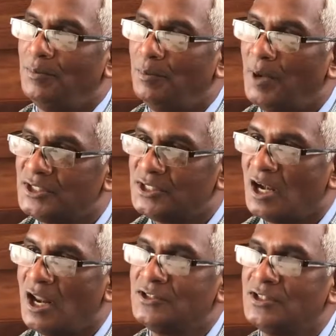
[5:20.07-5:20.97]

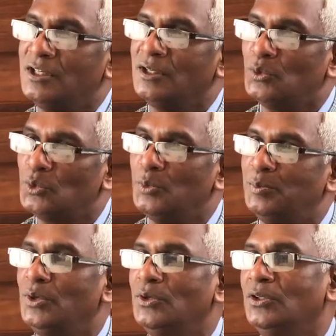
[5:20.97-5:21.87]
marginalized
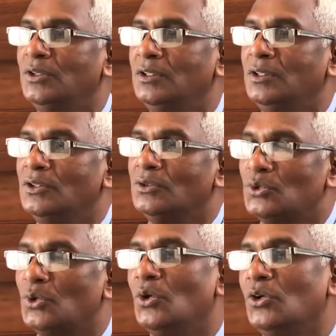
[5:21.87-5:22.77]
group,
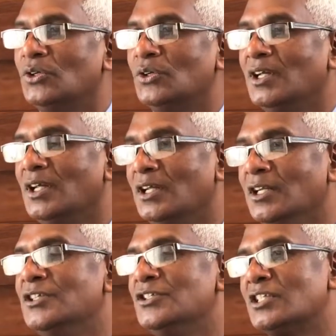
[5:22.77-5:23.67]
so-called
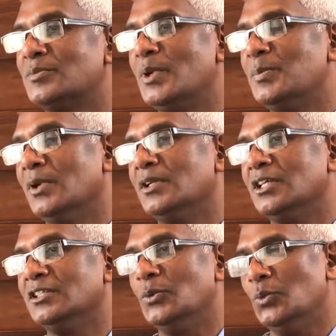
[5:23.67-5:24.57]
indigenous people
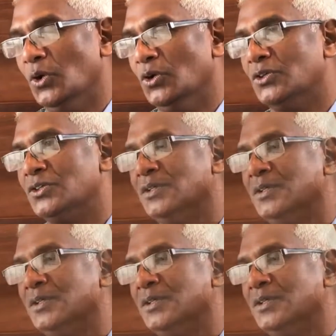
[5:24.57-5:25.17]
in the world.